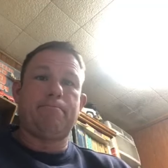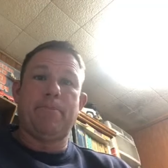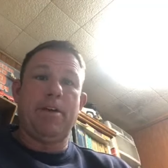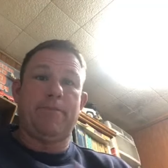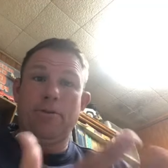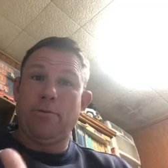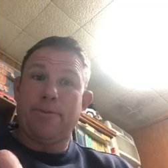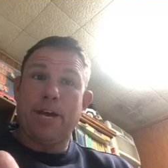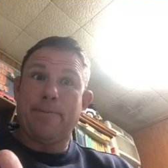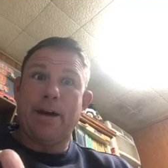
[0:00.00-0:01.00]
if you don't
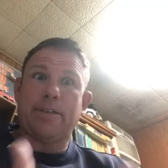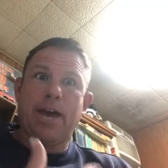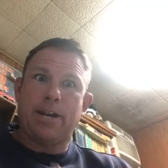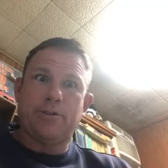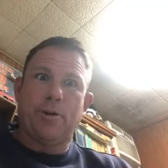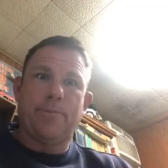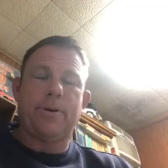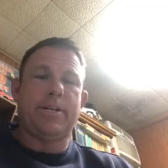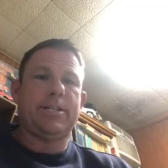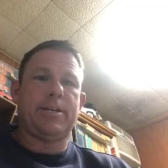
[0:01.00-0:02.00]
think about that and don't
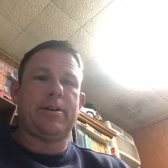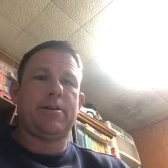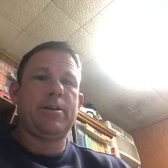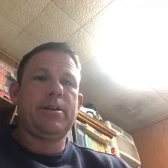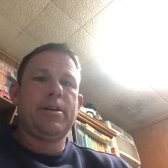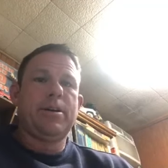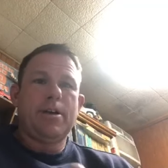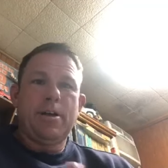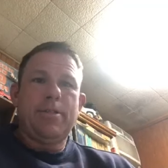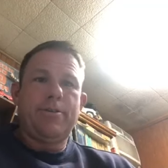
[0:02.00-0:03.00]
put it in there,
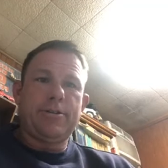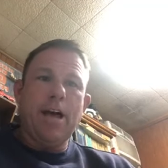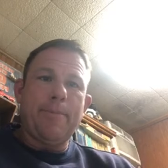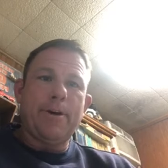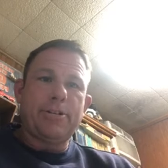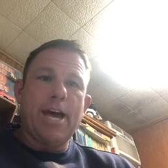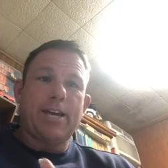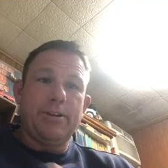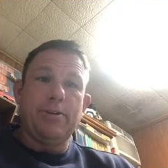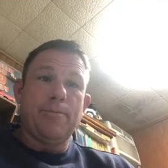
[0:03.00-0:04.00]
there's not much I
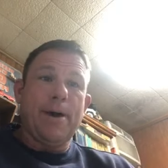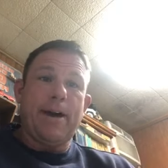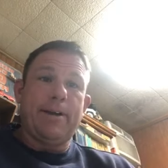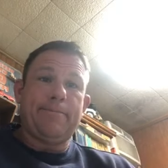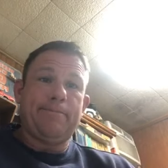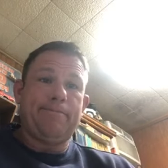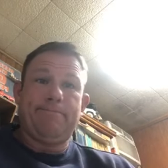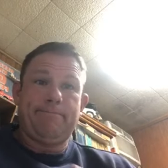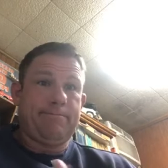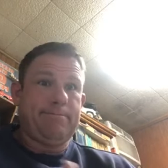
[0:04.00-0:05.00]
can do about it.
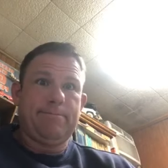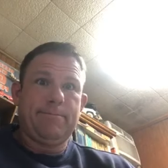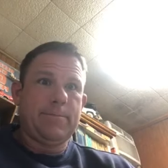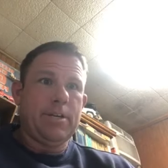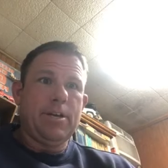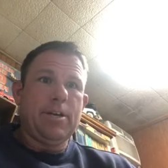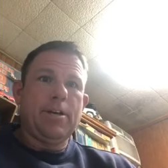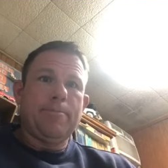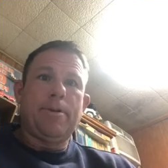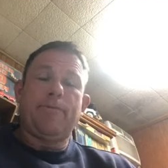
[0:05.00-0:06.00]

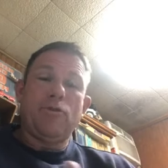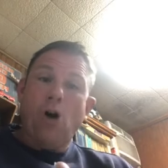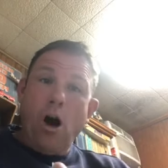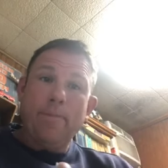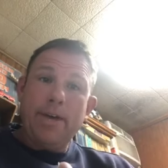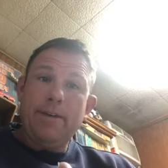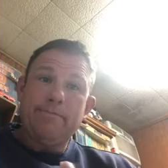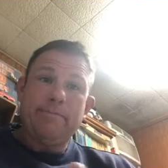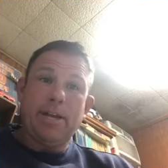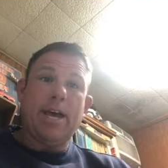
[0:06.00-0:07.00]
But if you call me,
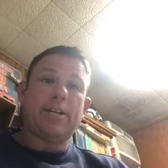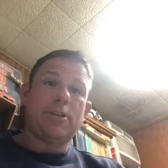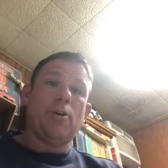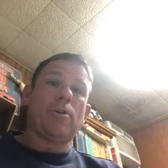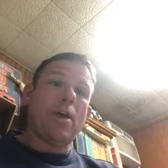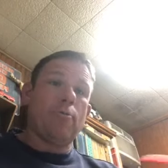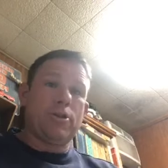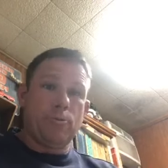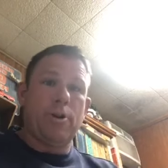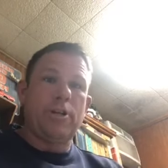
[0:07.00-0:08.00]
then I can say, okay,
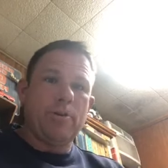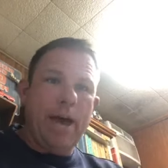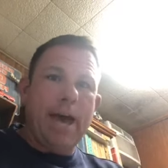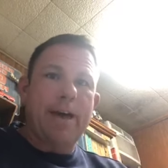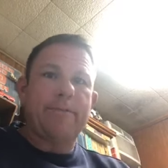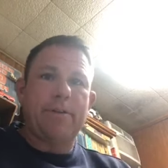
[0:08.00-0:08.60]
which one do you have?